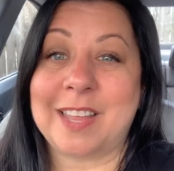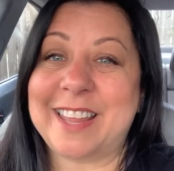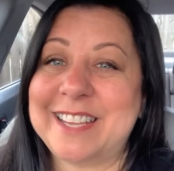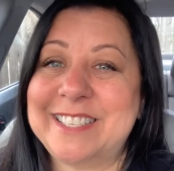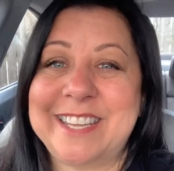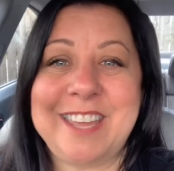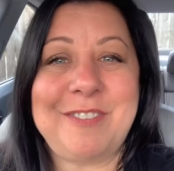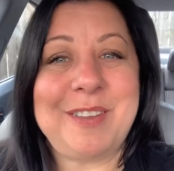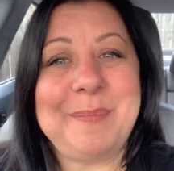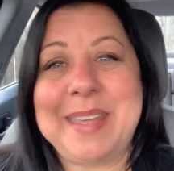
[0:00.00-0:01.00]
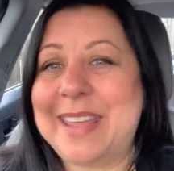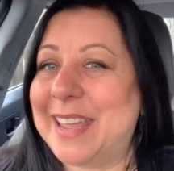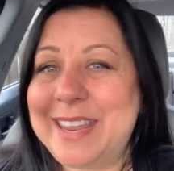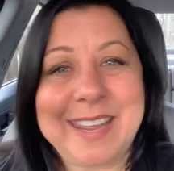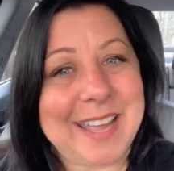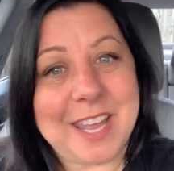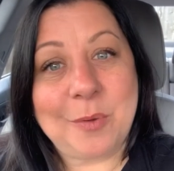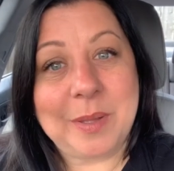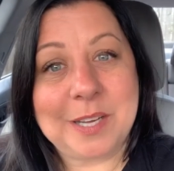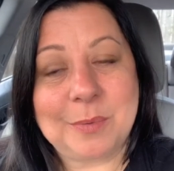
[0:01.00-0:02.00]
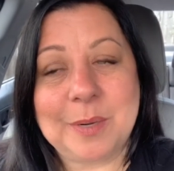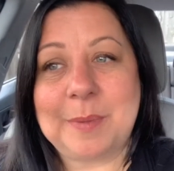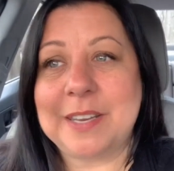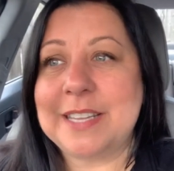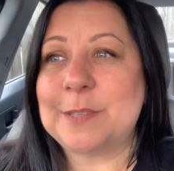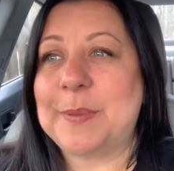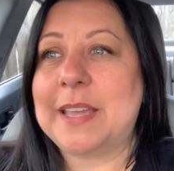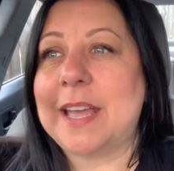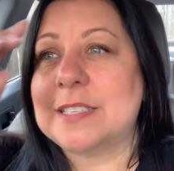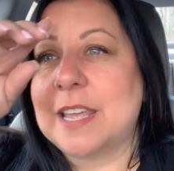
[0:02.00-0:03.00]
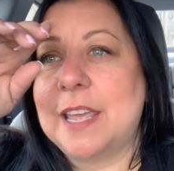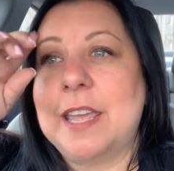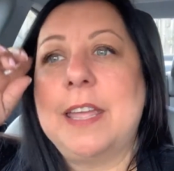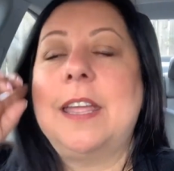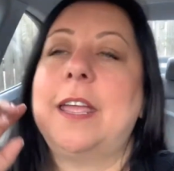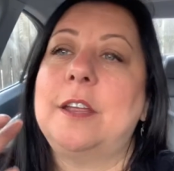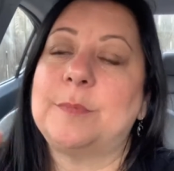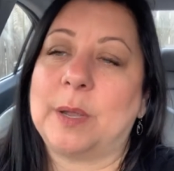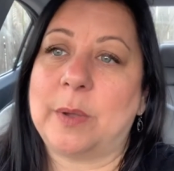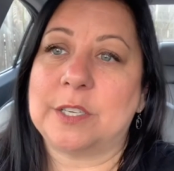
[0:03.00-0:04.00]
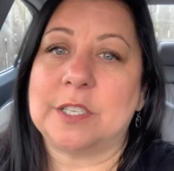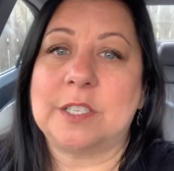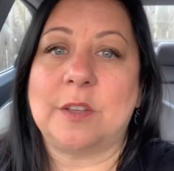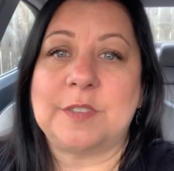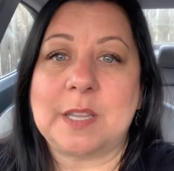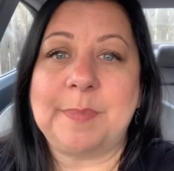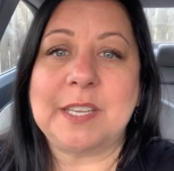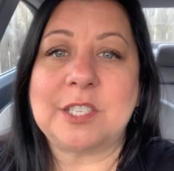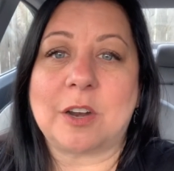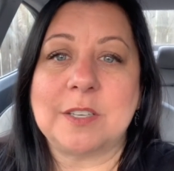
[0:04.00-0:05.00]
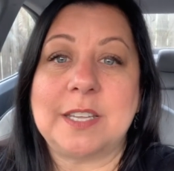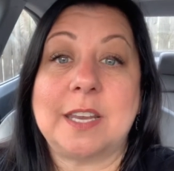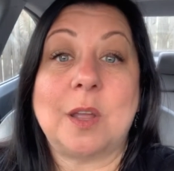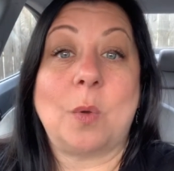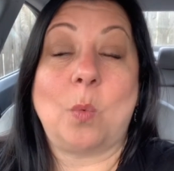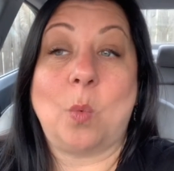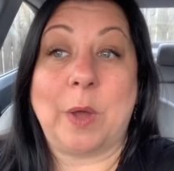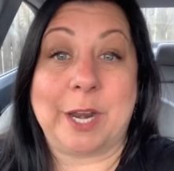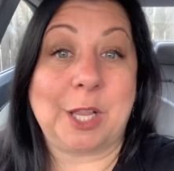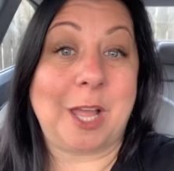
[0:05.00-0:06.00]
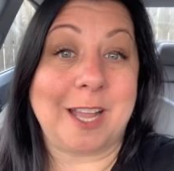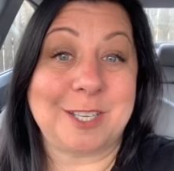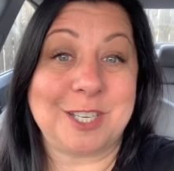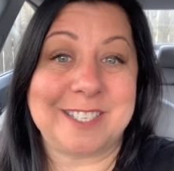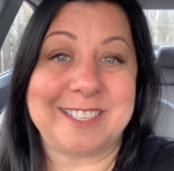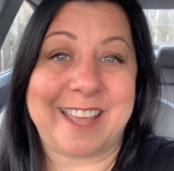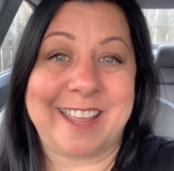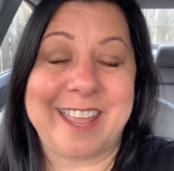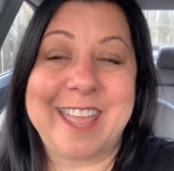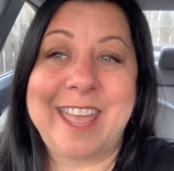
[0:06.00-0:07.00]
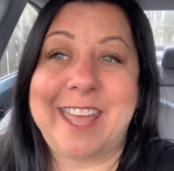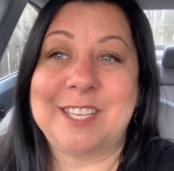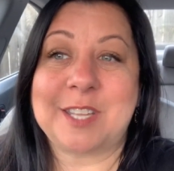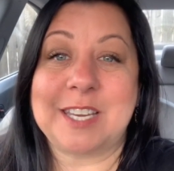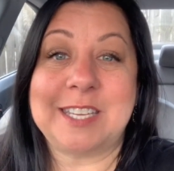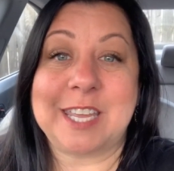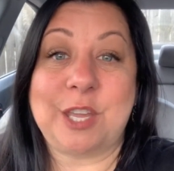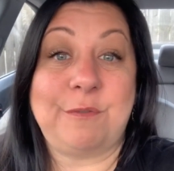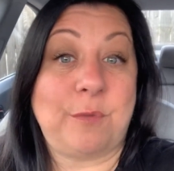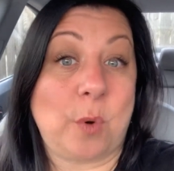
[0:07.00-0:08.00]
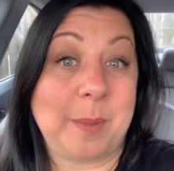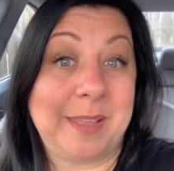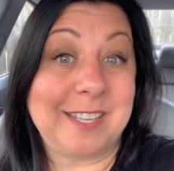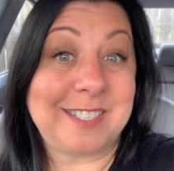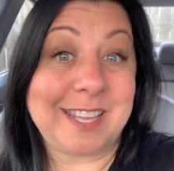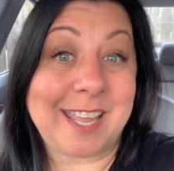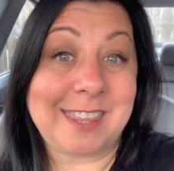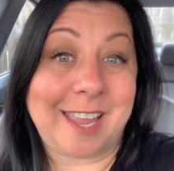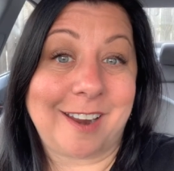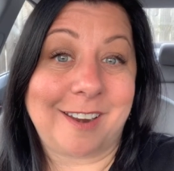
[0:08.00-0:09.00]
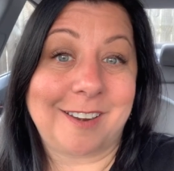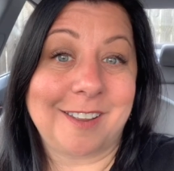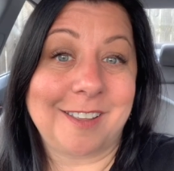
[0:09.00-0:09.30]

Like, is it giving me any kind of wiggle room on this? Because here's my question. So if something starts at 1 o'clock, just say, and it's going to take you 40 minutes to get there.